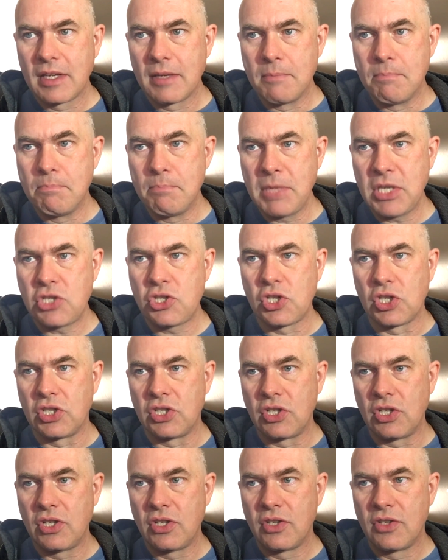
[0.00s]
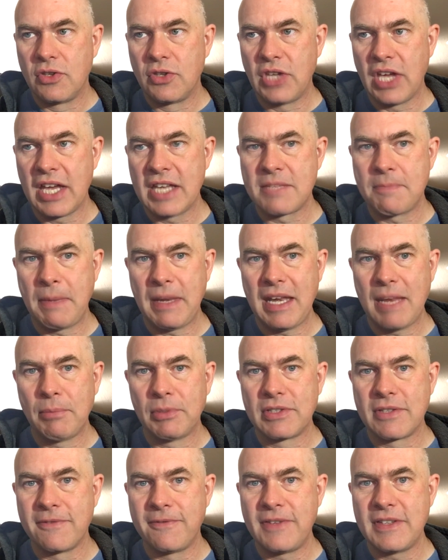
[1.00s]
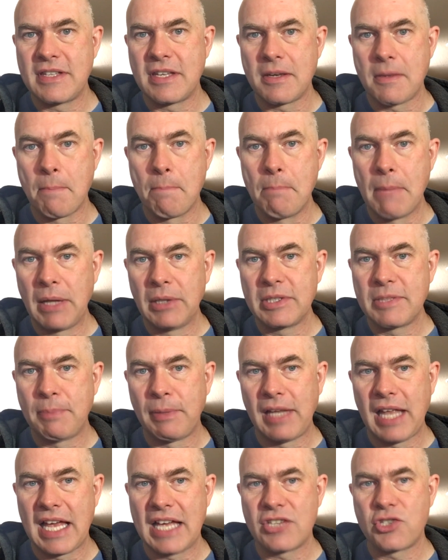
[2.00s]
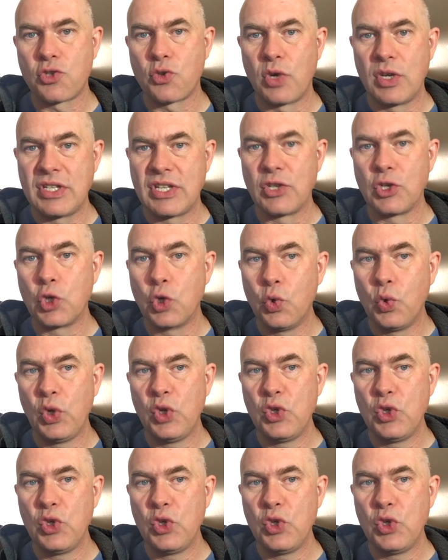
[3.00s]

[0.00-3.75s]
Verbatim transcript: mission that has been able to visit multiple asteroids and go